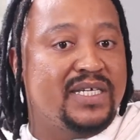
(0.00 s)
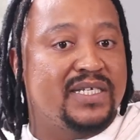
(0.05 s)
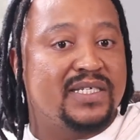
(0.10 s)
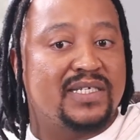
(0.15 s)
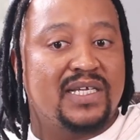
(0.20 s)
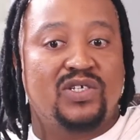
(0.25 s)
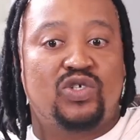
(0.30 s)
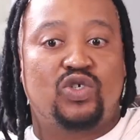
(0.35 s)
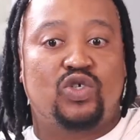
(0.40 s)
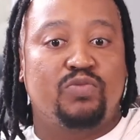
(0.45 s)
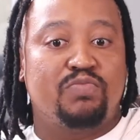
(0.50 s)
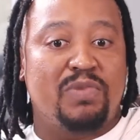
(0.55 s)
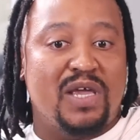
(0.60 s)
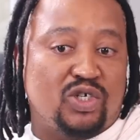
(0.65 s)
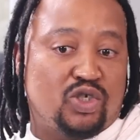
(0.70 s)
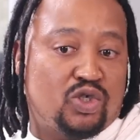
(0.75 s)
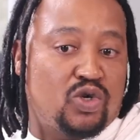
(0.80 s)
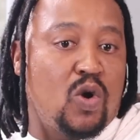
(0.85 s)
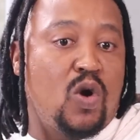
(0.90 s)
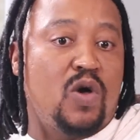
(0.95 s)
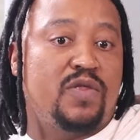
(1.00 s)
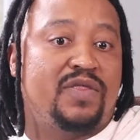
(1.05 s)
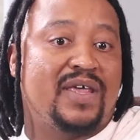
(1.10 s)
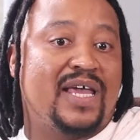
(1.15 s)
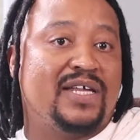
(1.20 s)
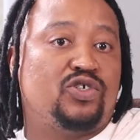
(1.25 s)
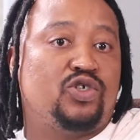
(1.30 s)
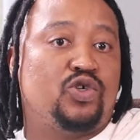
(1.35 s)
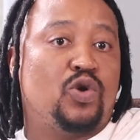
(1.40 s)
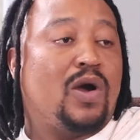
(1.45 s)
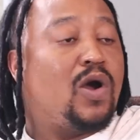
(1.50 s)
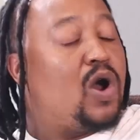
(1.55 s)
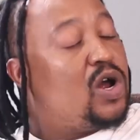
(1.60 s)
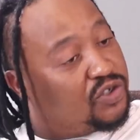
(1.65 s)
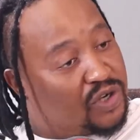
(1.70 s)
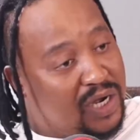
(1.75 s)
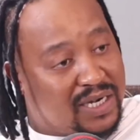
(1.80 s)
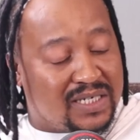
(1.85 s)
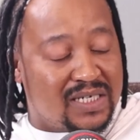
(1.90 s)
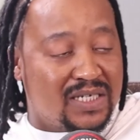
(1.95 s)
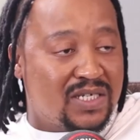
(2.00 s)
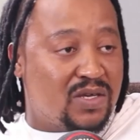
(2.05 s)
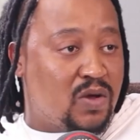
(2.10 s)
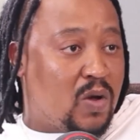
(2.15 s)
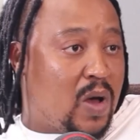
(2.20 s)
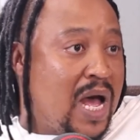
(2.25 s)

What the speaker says: is to make sure that you're contracting your